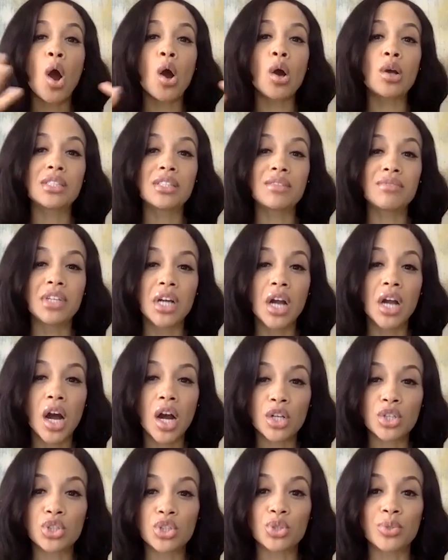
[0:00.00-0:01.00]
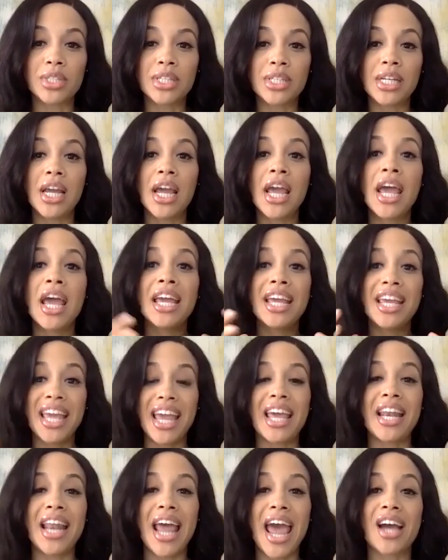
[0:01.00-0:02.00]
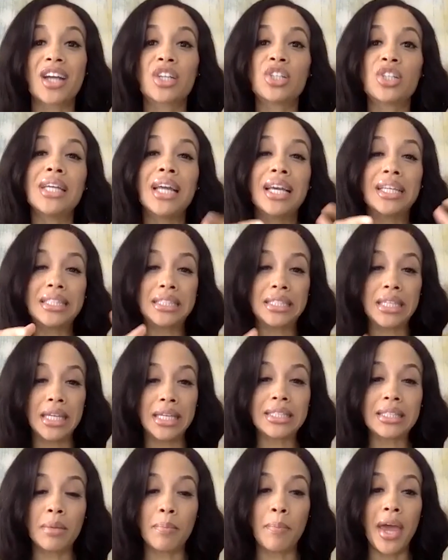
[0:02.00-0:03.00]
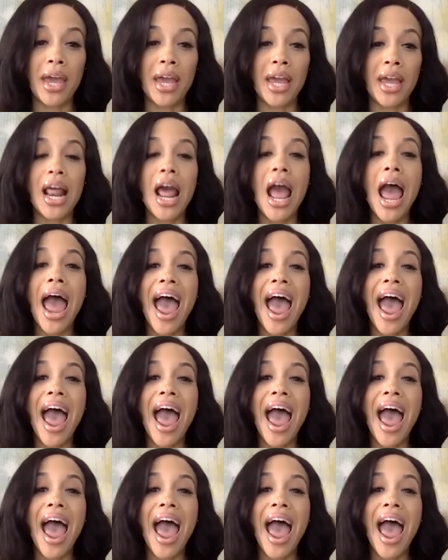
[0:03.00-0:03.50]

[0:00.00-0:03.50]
parts of the country can actually anticipate